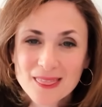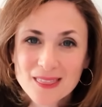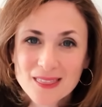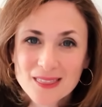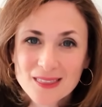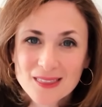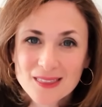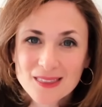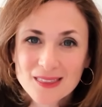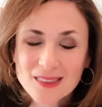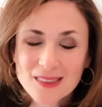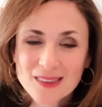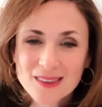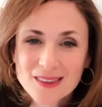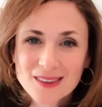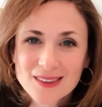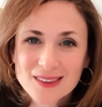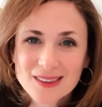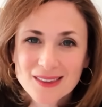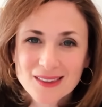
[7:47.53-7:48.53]

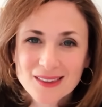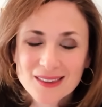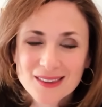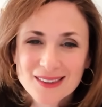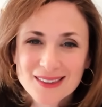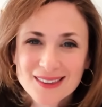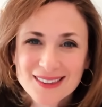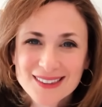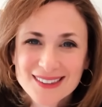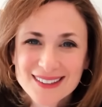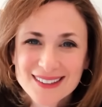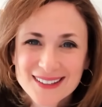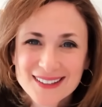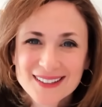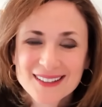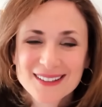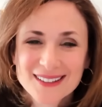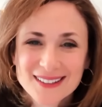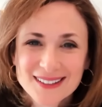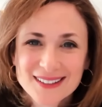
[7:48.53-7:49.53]

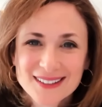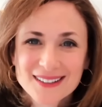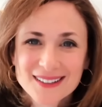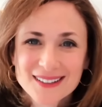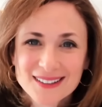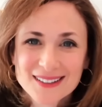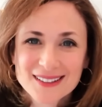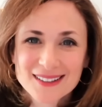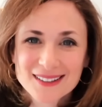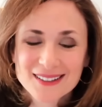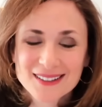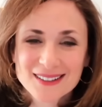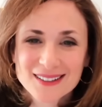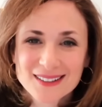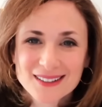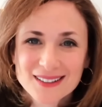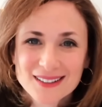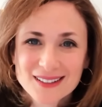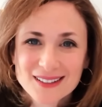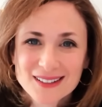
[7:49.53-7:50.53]

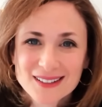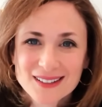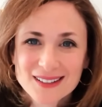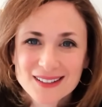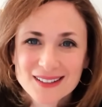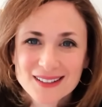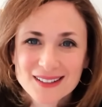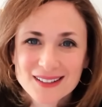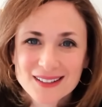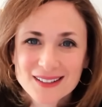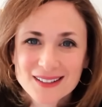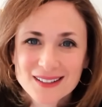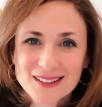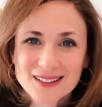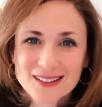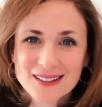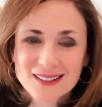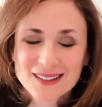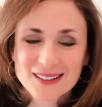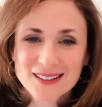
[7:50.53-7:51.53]

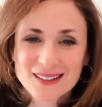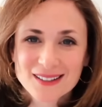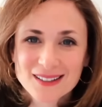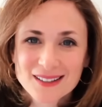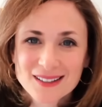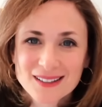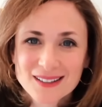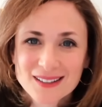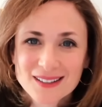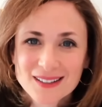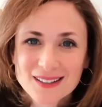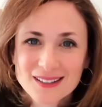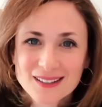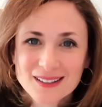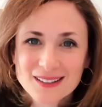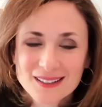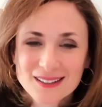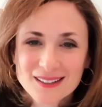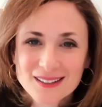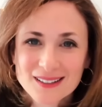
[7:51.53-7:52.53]

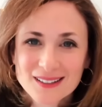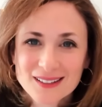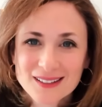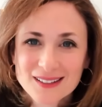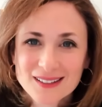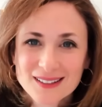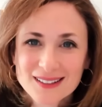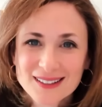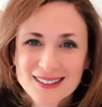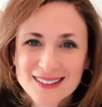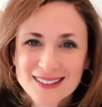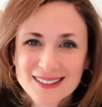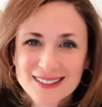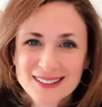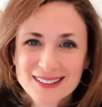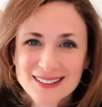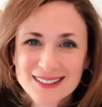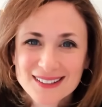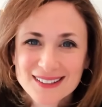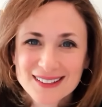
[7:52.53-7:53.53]

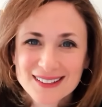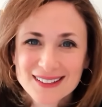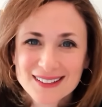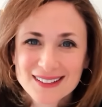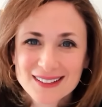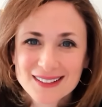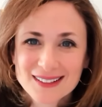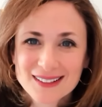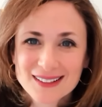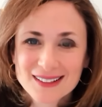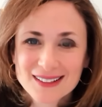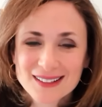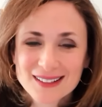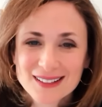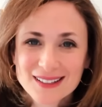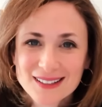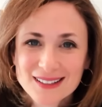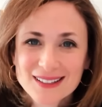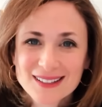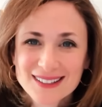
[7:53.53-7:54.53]

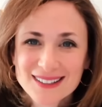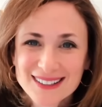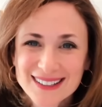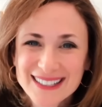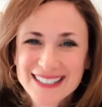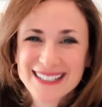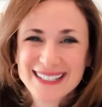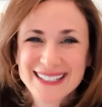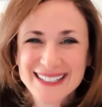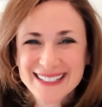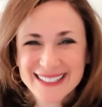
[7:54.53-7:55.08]
This person isn't speaking.